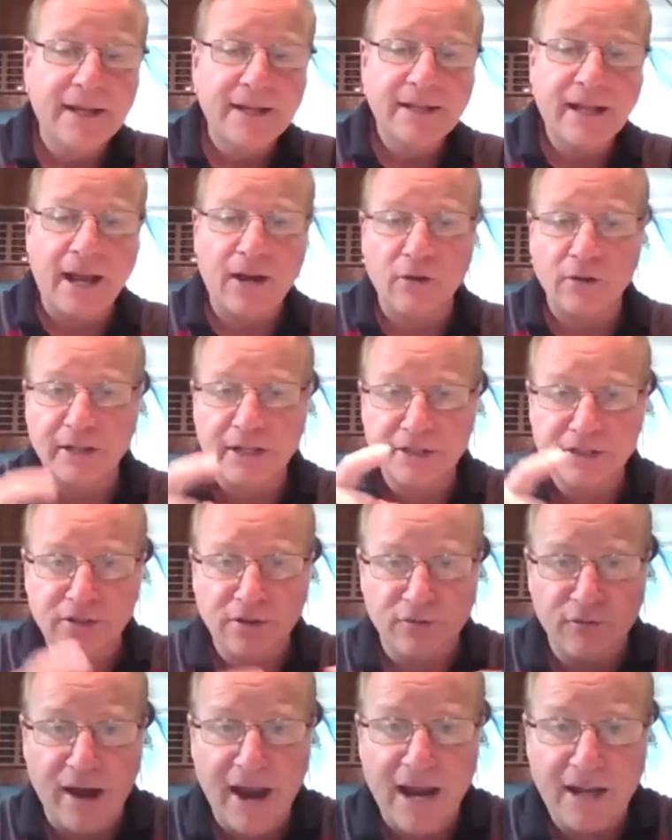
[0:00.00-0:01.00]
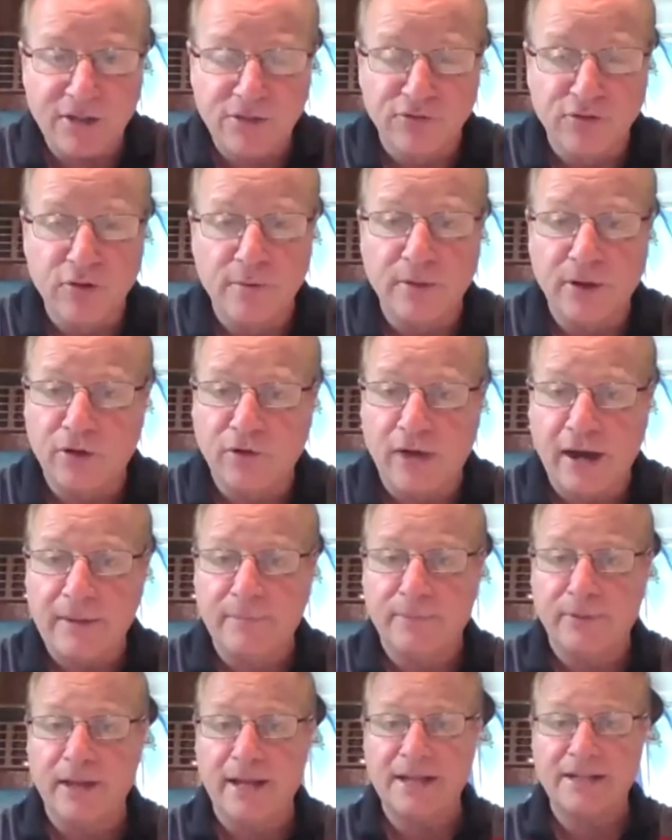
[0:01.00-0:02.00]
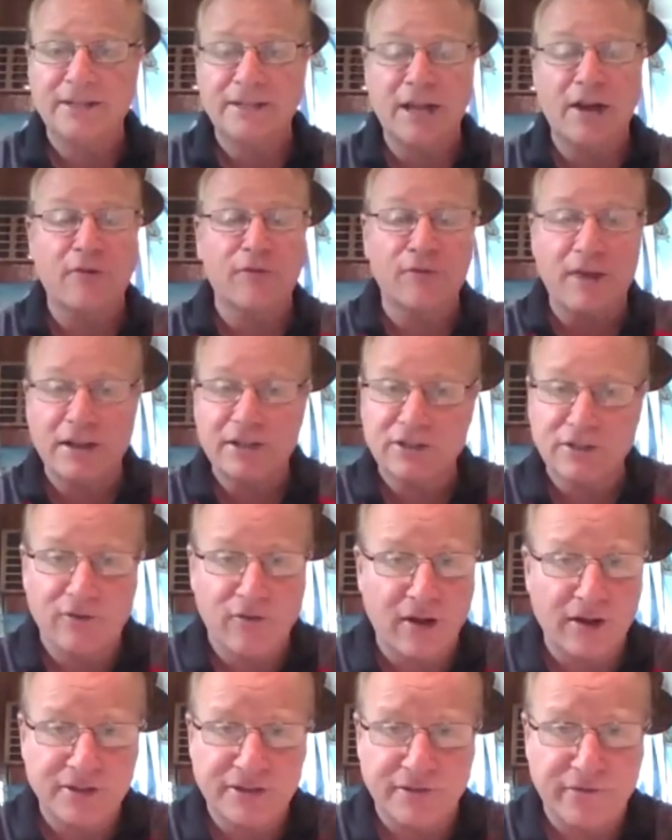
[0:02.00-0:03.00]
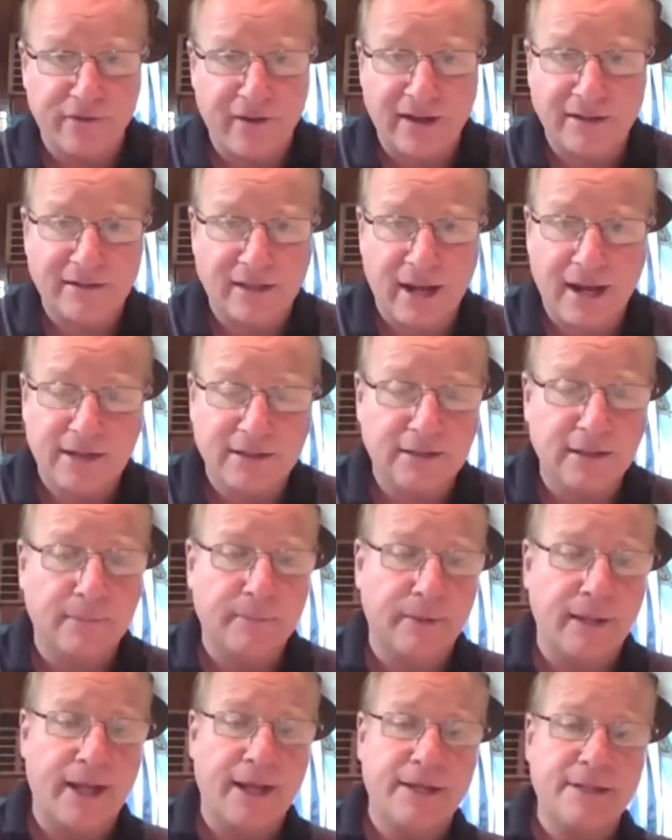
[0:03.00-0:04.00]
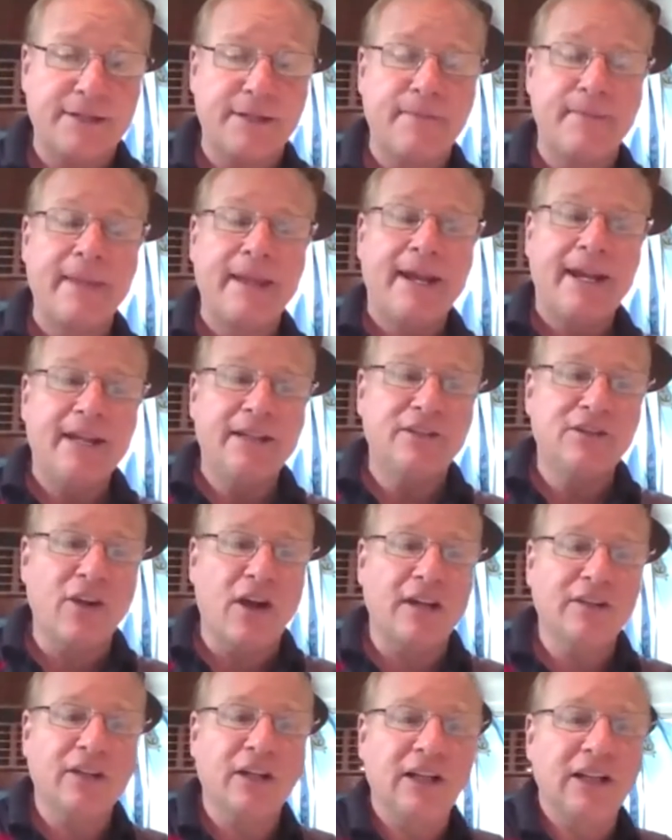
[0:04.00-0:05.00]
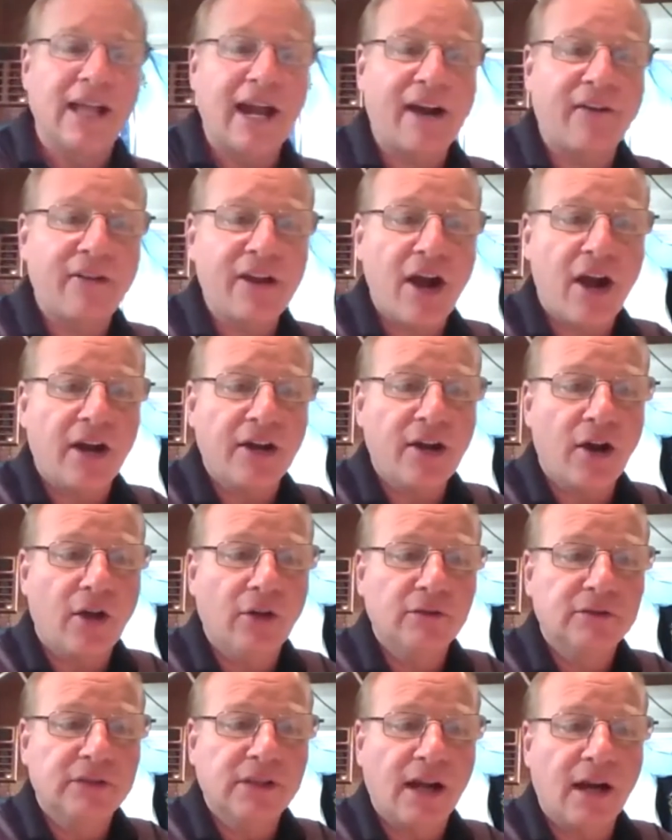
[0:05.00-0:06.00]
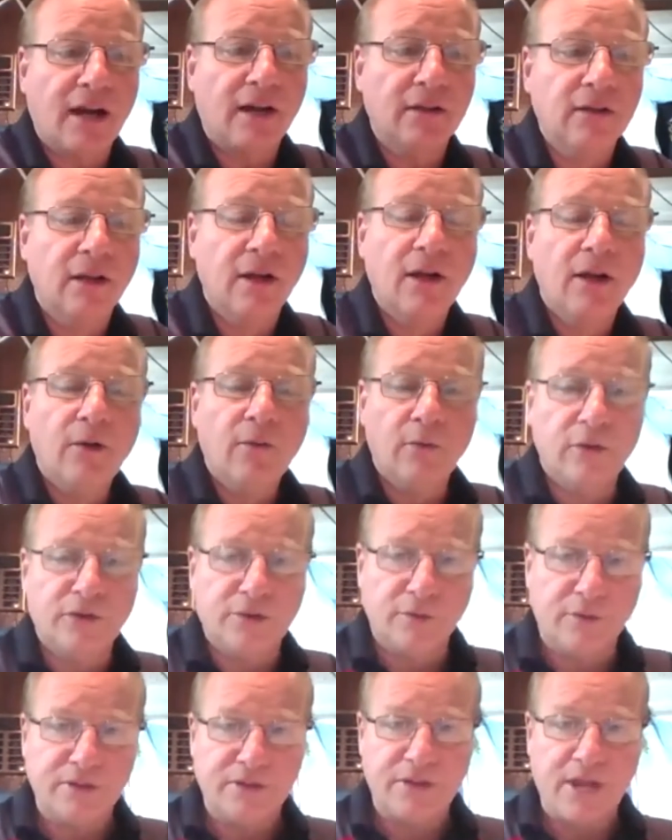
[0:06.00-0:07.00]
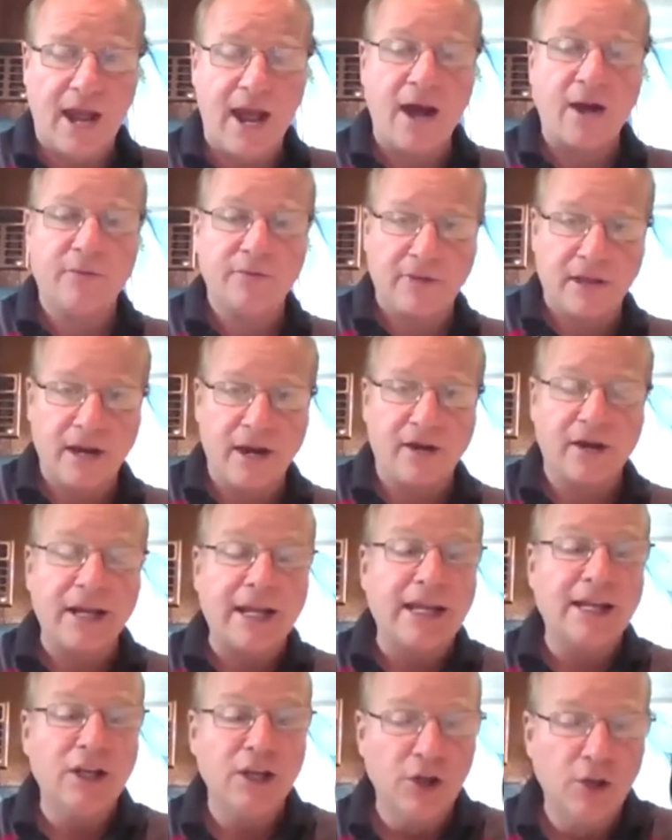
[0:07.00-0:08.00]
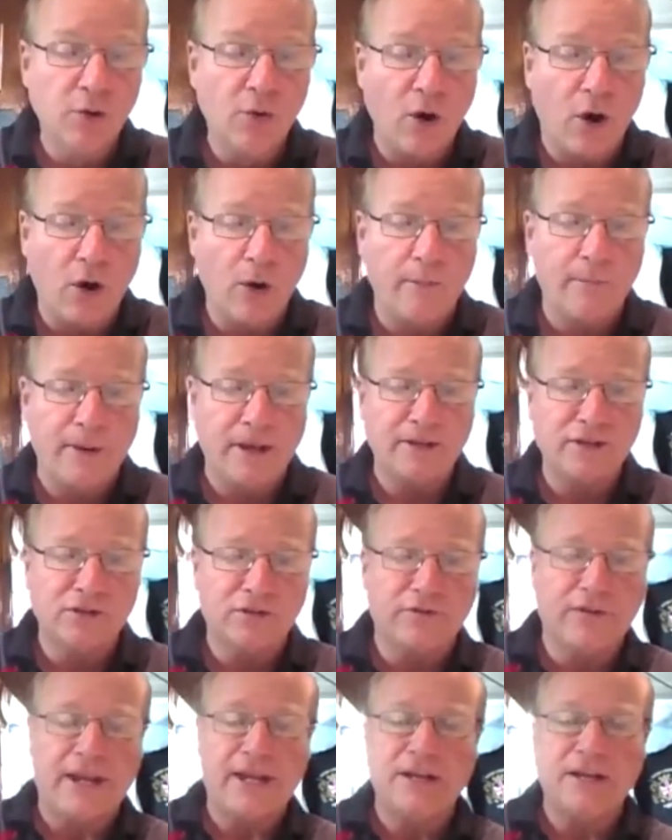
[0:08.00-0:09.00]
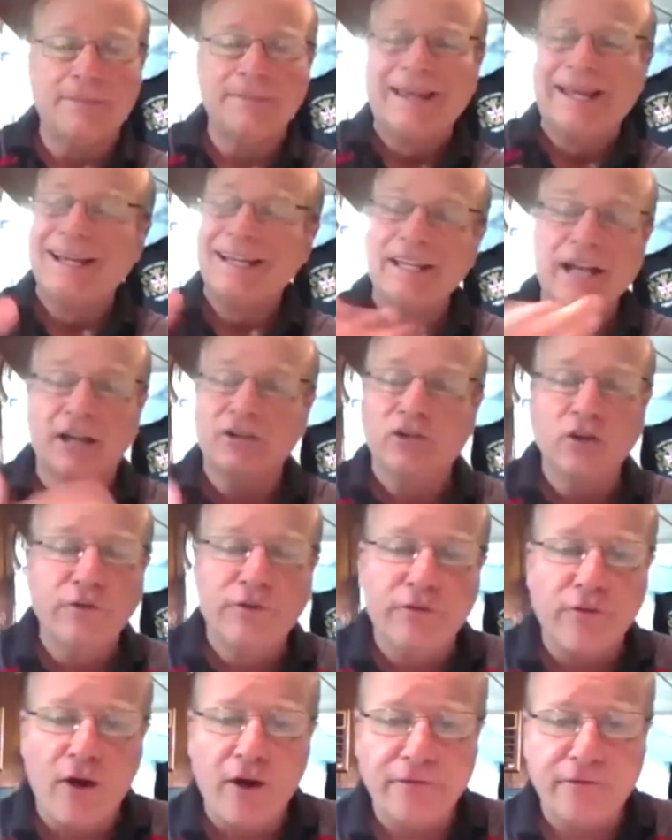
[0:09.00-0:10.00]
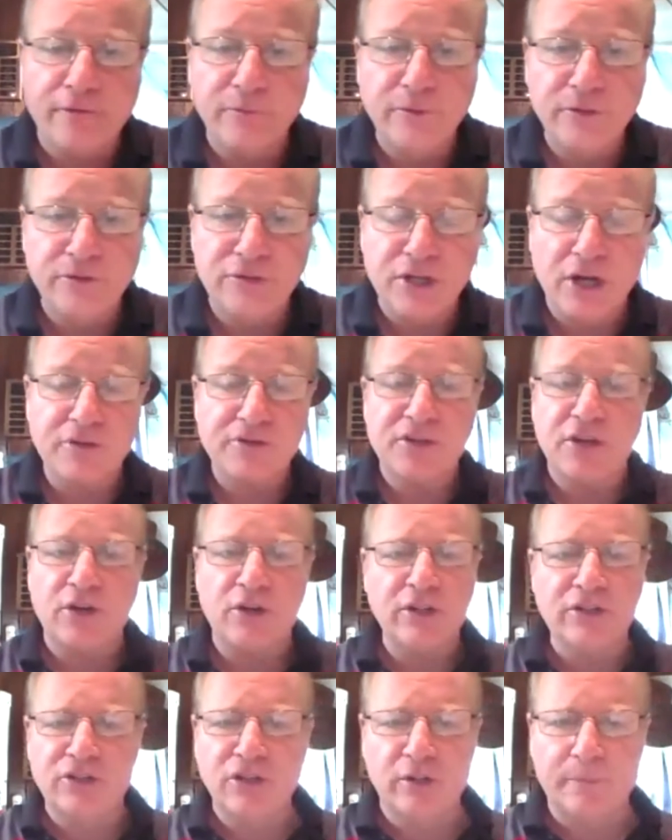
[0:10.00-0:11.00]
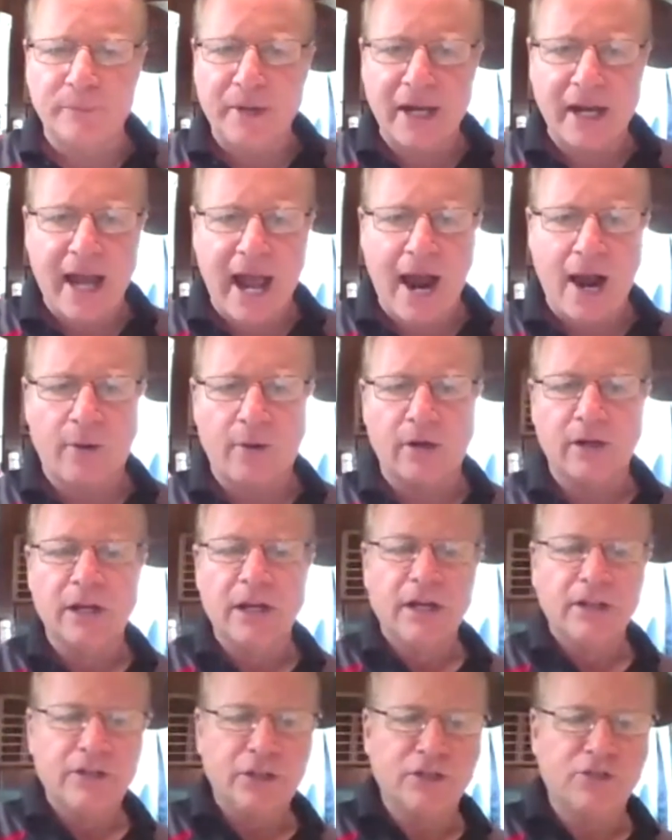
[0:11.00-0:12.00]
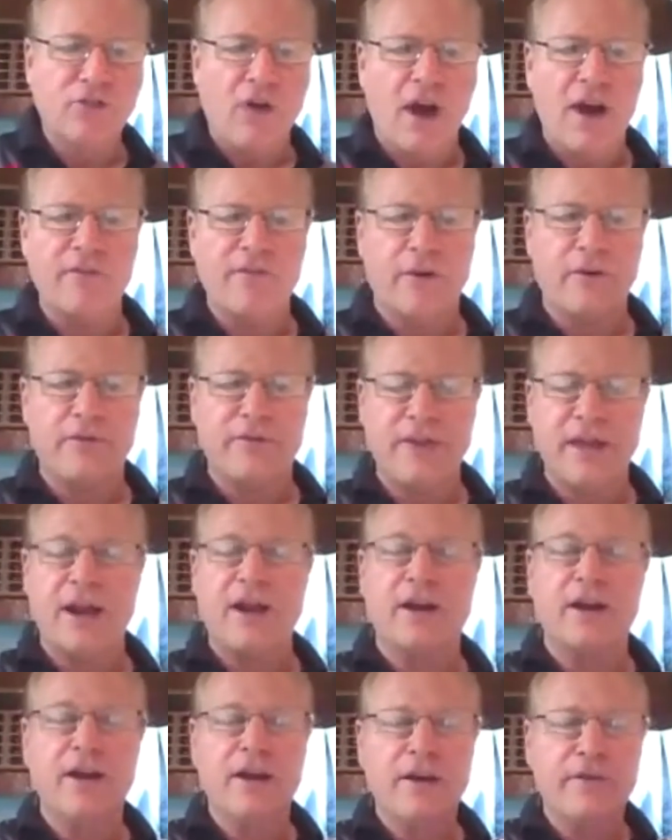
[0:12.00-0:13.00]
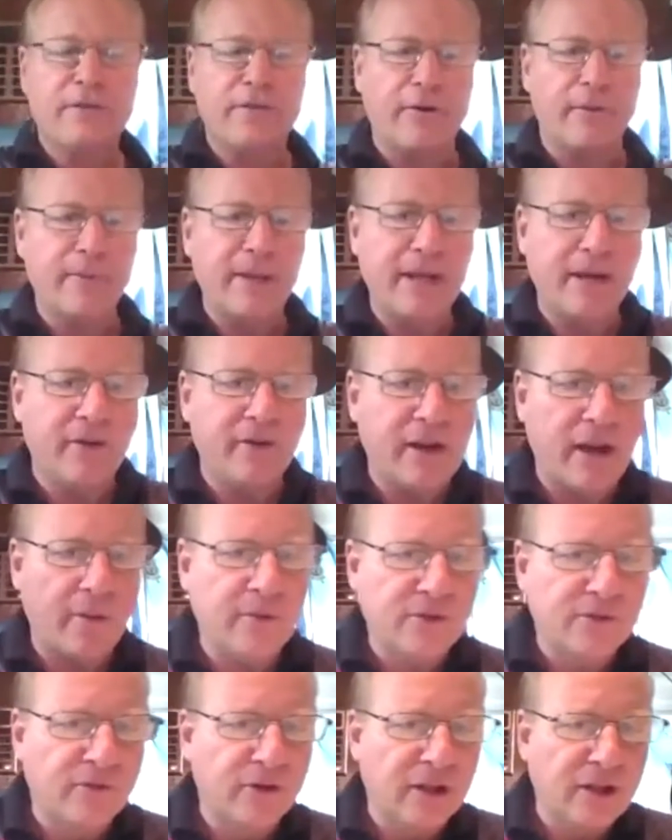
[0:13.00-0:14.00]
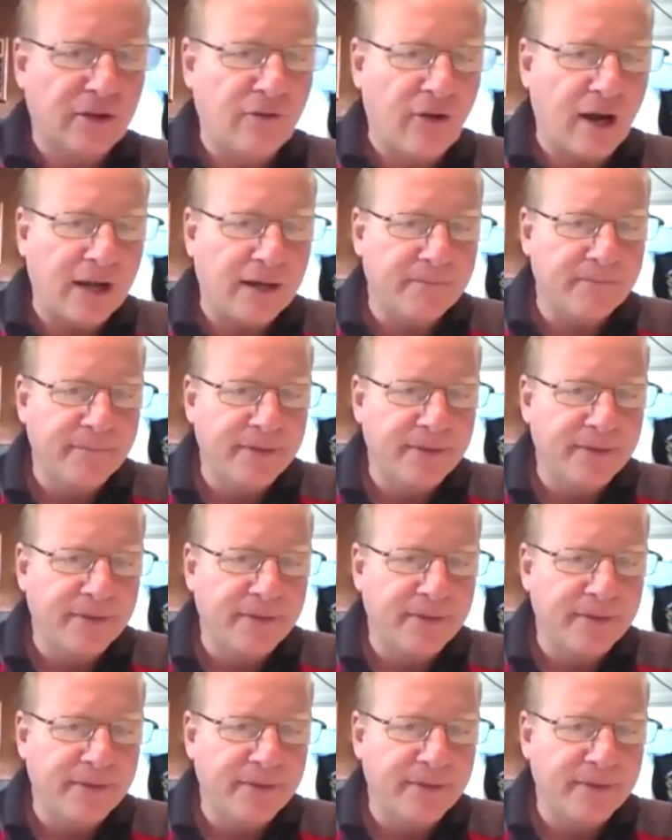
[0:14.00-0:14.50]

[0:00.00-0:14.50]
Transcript: Not only is the Raz Room a great place, that restaurant's a fantastic place. Inside the Clarion Hotel, which was out there in New Hope, Pennsylvania, not too far from New Jersey. It only took me an hour to drive over there from here, and that was really great.